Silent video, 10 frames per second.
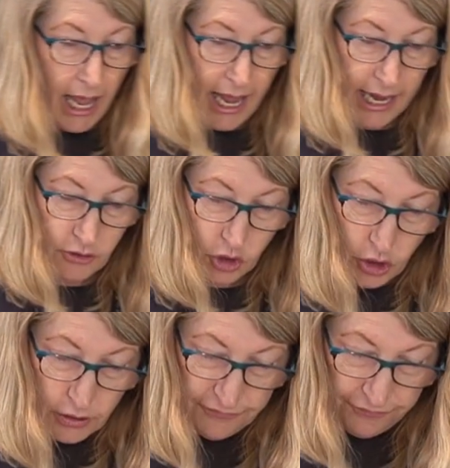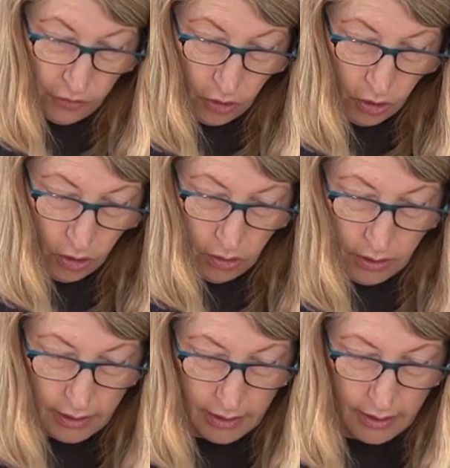And choose
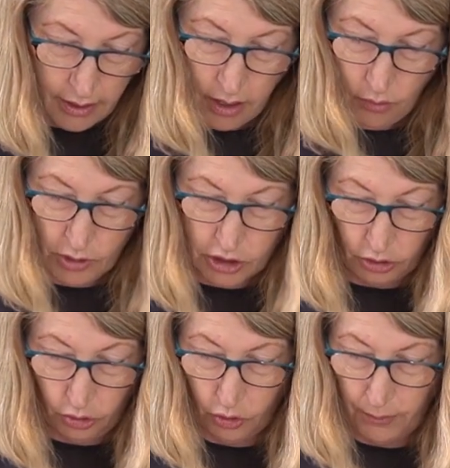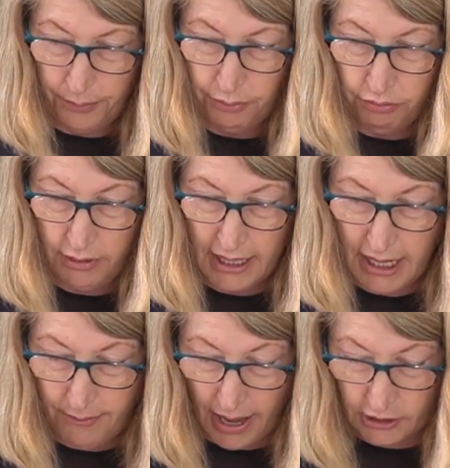4 which look
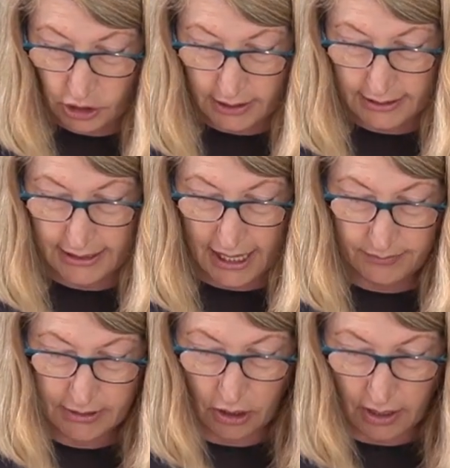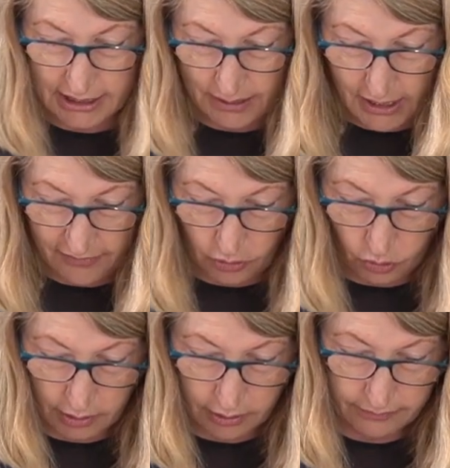pretty much the same size. Let me have a
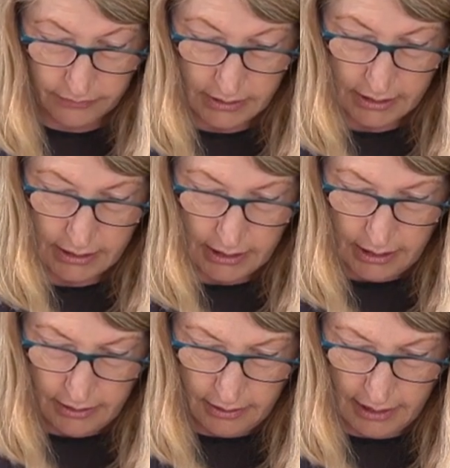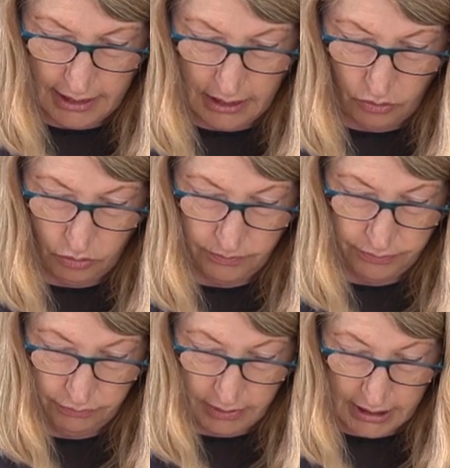look at them. They look
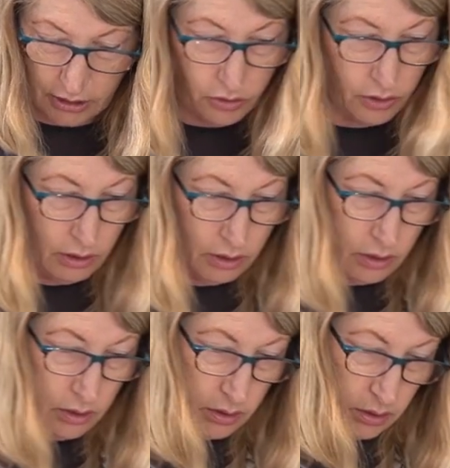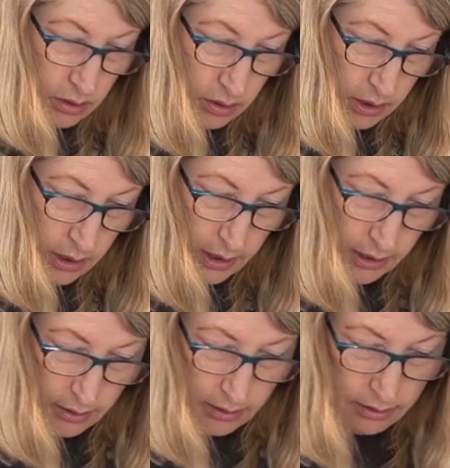pretty good.
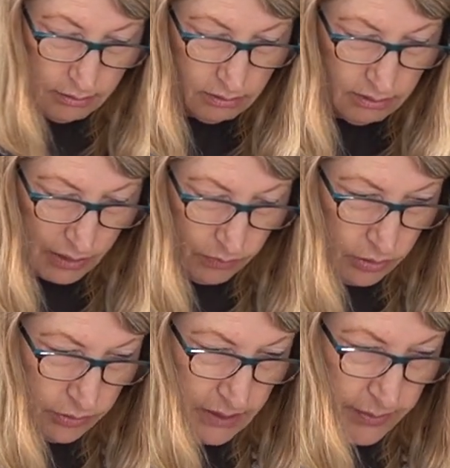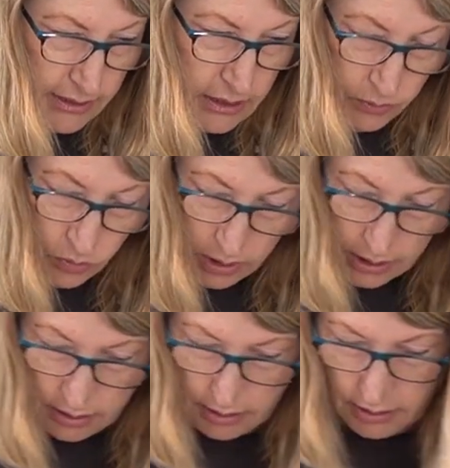Oh, that one looks a bit
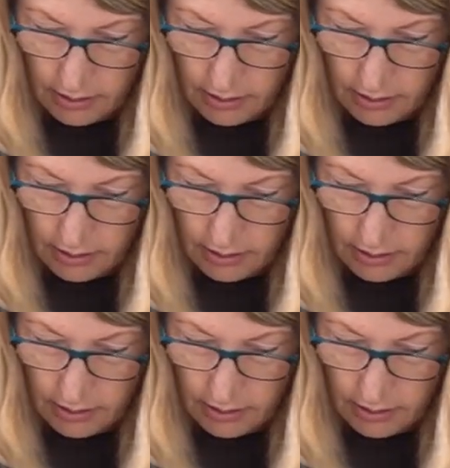smaller.